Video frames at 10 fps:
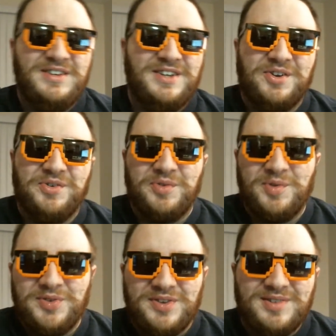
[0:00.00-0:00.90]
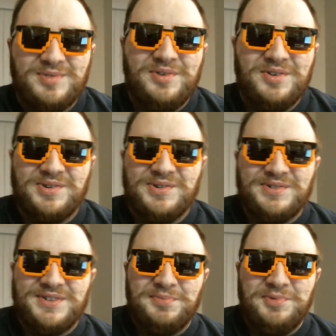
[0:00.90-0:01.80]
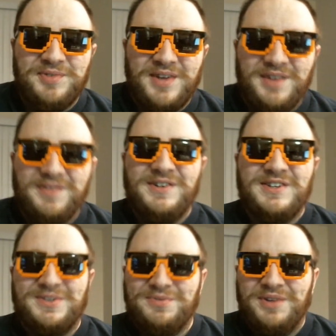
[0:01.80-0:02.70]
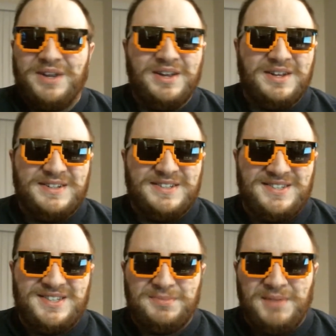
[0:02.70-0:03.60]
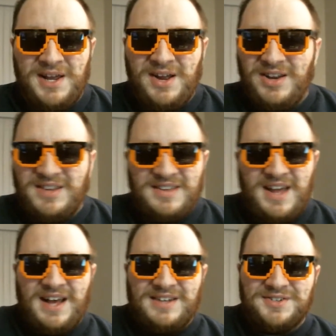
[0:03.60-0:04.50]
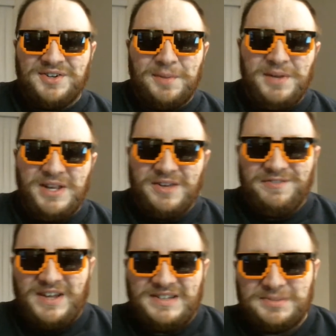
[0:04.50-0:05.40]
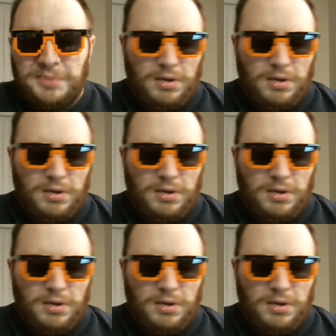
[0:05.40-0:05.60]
The grossest one, the grossest moves ever. Just smearing his ass all up in your face.